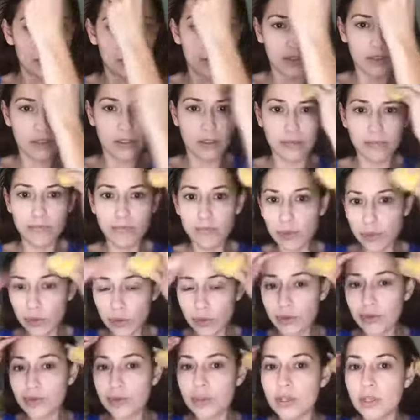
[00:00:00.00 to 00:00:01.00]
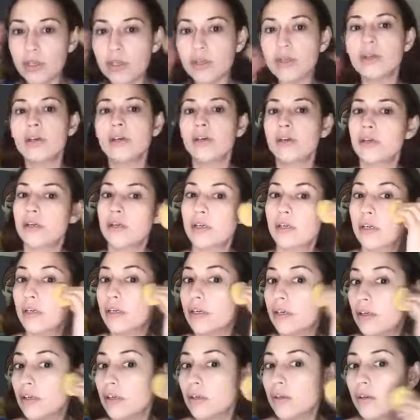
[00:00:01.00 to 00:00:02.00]
smooth,
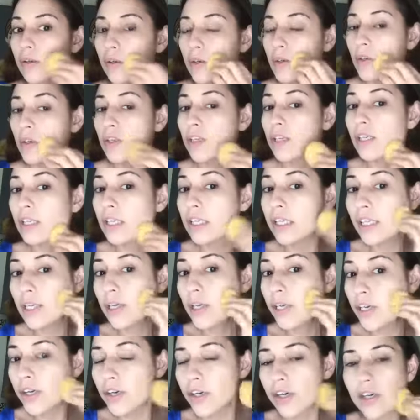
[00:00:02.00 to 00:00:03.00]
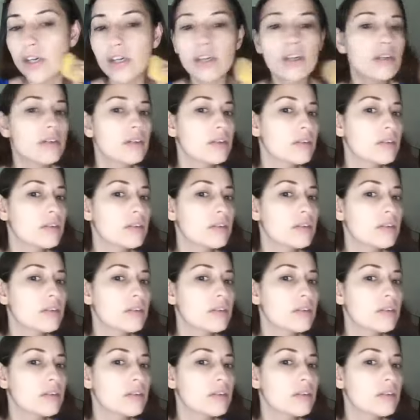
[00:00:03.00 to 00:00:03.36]
clear